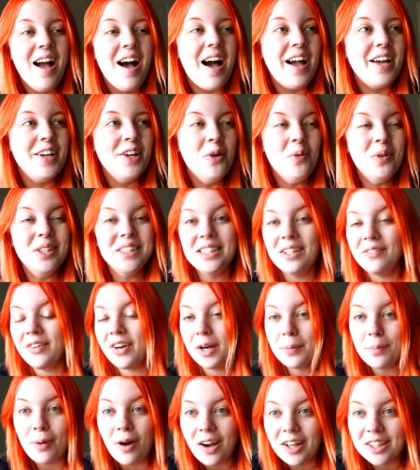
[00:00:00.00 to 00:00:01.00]
I know it wasn't a
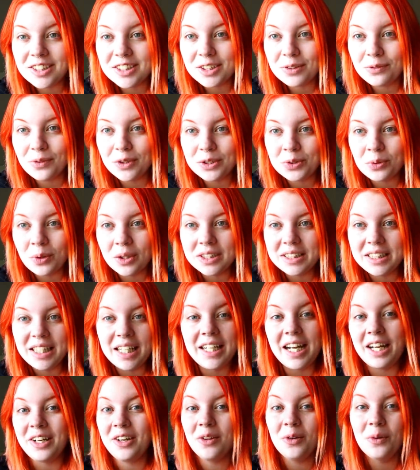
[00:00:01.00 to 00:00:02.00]
very positive one towards the
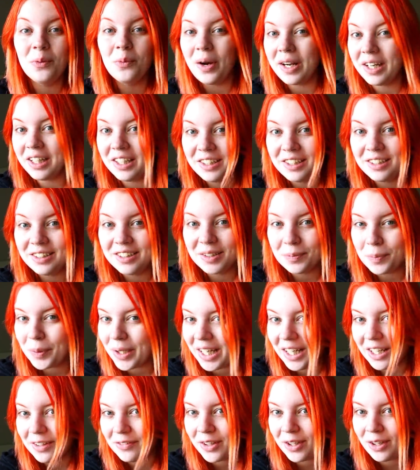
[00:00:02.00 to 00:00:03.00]
end. I know the wedding
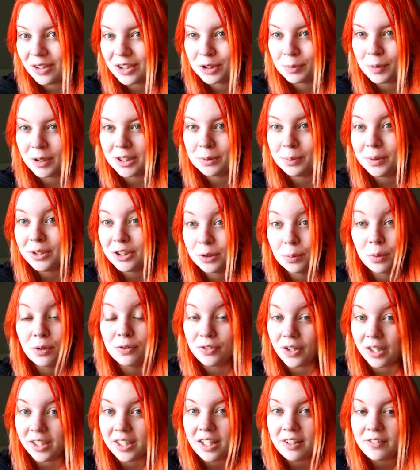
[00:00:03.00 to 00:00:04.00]
planning video is supposed to be super
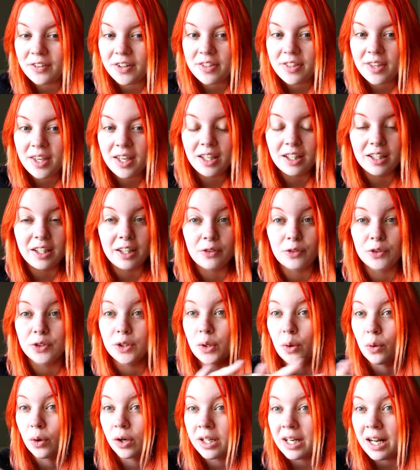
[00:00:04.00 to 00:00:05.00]
fun and everything and, like,
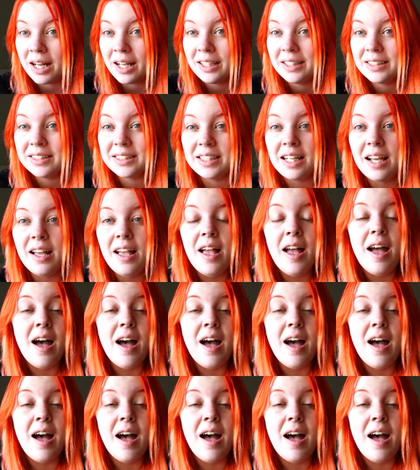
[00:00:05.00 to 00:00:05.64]
really organized.